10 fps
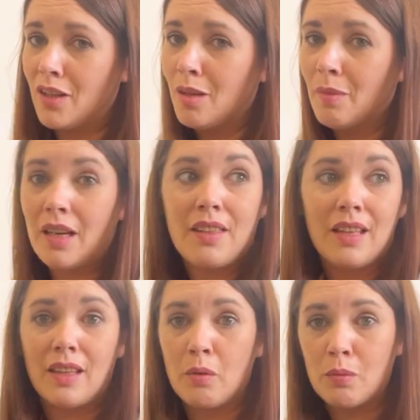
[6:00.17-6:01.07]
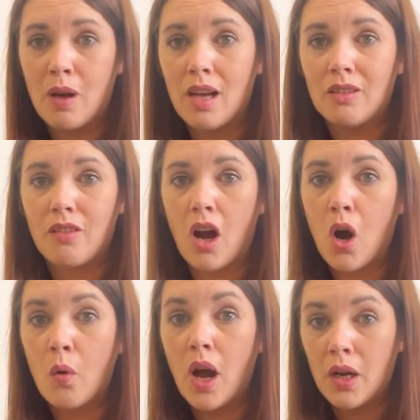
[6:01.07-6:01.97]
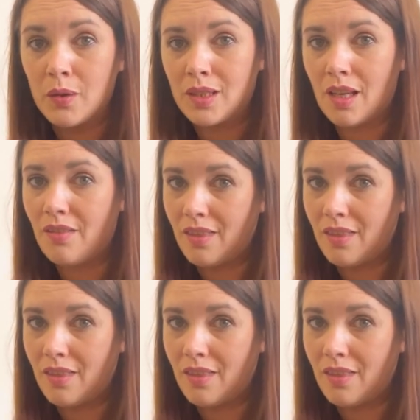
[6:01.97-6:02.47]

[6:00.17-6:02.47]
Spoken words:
them and I think they would work for a whole host of